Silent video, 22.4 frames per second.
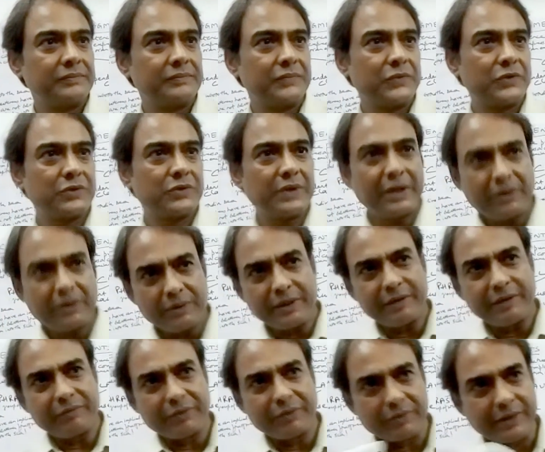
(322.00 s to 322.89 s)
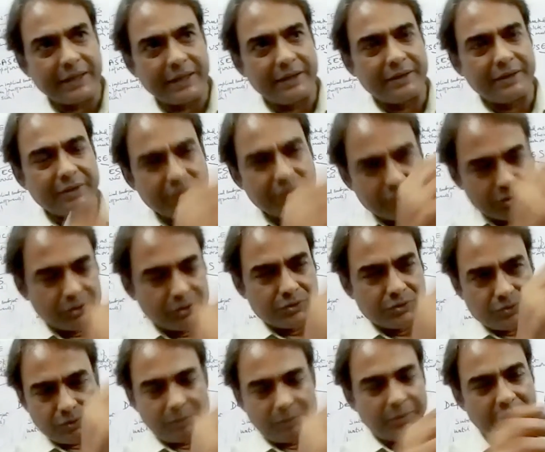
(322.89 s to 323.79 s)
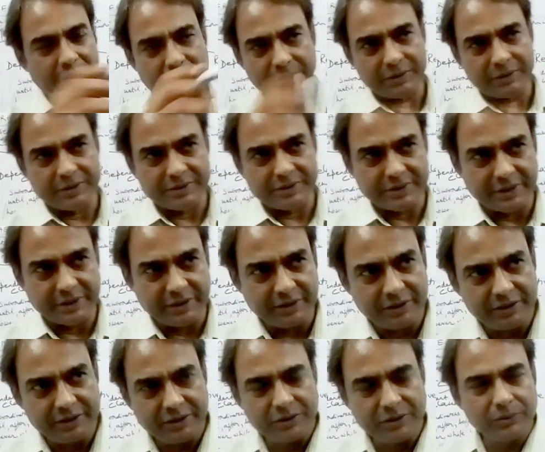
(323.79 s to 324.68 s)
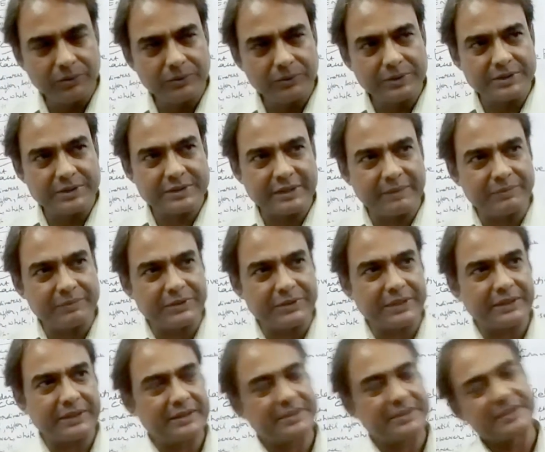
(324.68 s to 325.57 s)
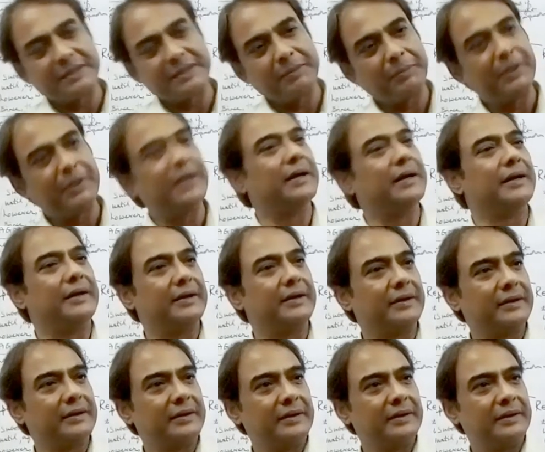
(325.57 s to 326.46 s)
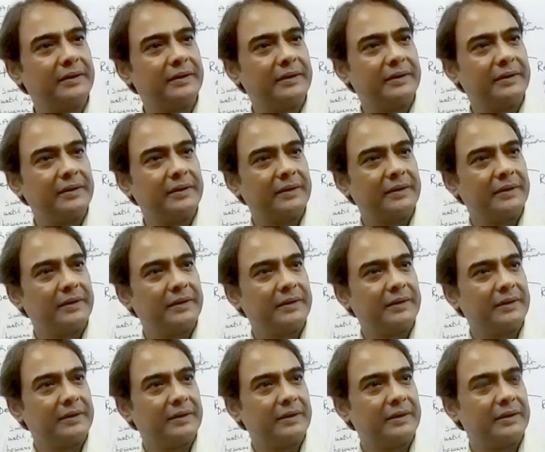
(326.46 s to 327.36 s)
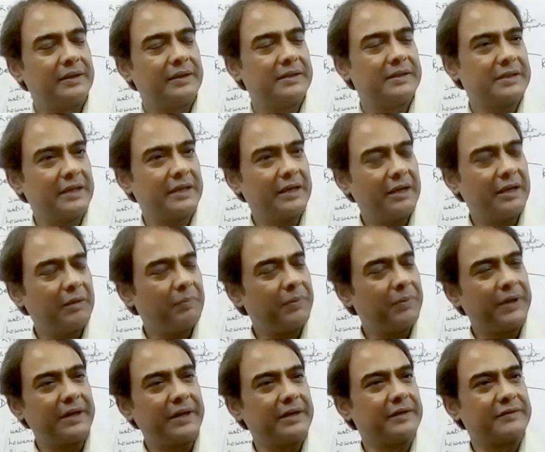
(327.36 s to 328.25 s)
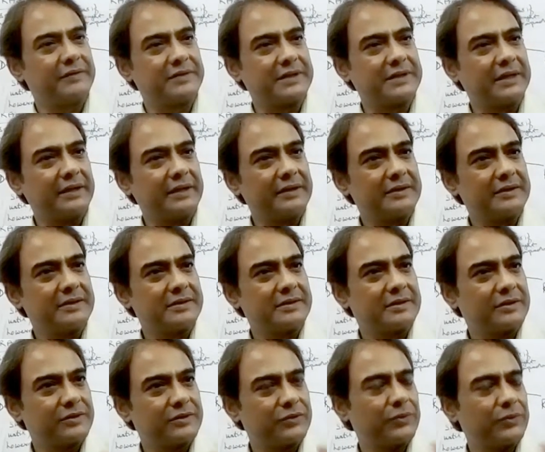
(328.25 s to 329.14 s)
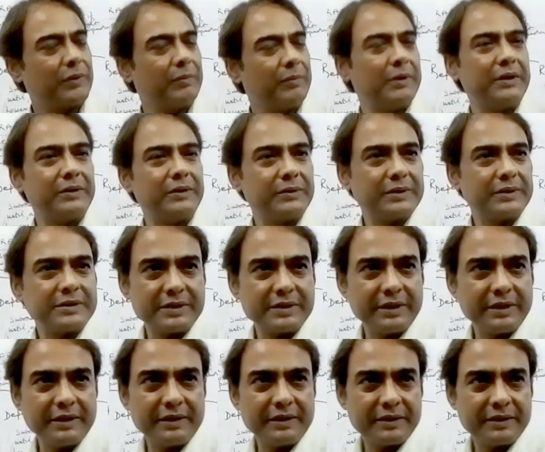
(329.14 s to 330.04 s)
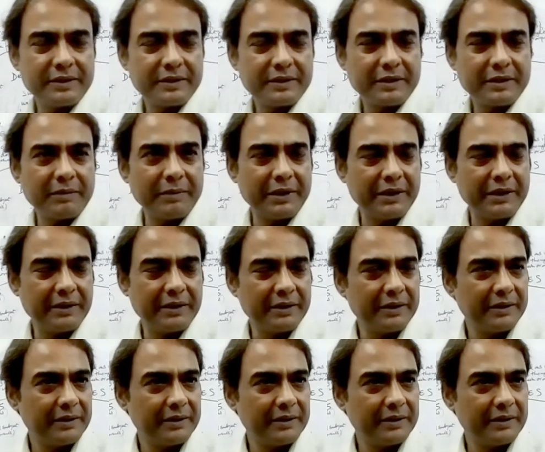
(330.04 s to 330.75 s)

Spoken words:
So I don't have to write, you swim into the sea. You, the subject, is implied. It's an imperative sentence, swim into the sea. Command.